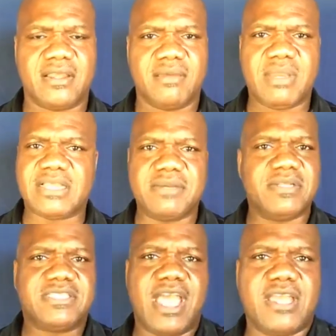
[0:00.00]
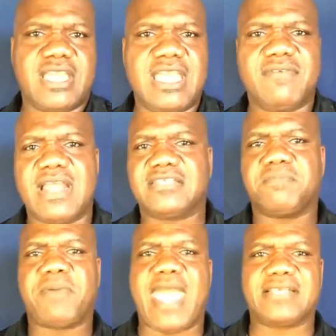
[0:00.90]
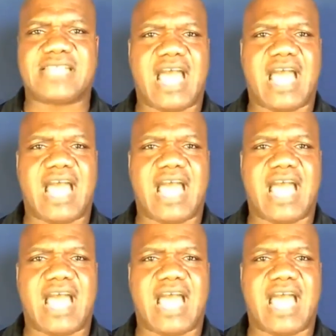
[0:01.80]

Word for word: Because I'm going to tell you, even as a pastor,